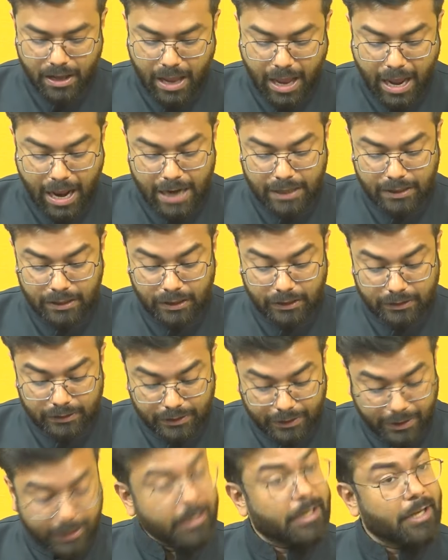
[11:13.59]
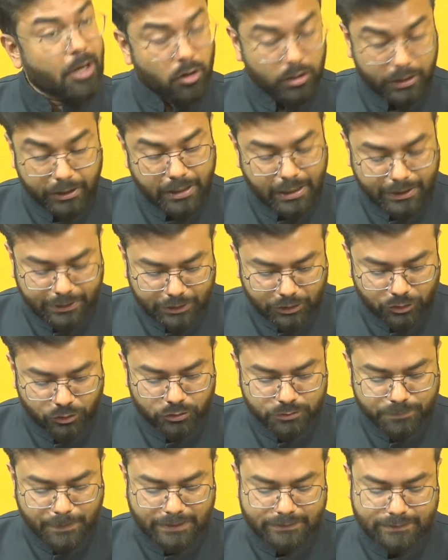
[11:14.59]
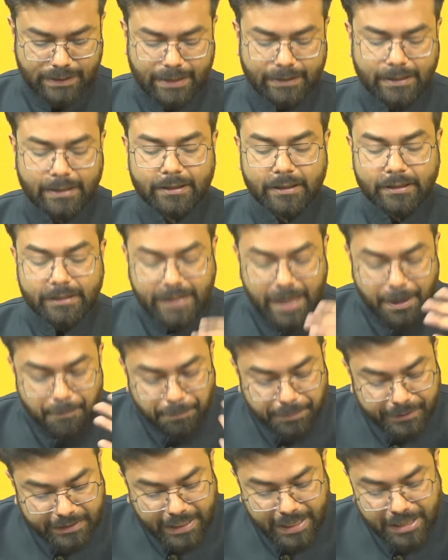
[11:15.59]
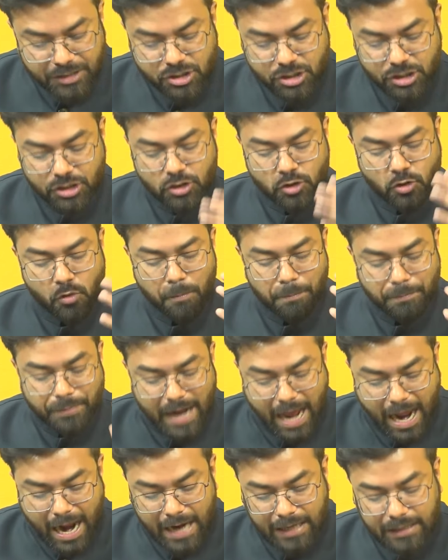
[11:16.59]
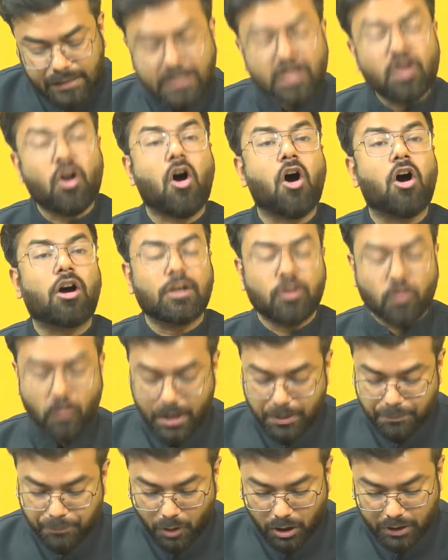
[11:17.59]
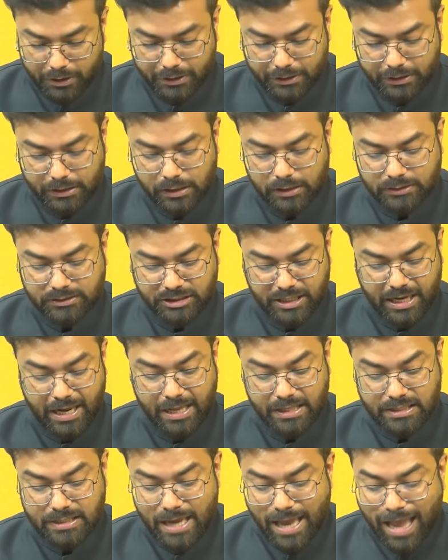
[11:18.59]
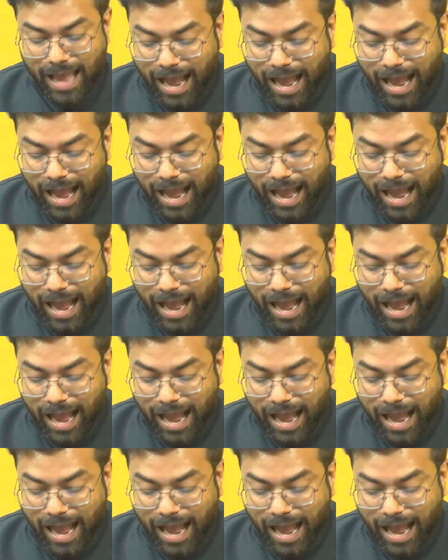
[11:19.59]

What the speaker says: And he continues by saying that the temptation to brand the ongoing political change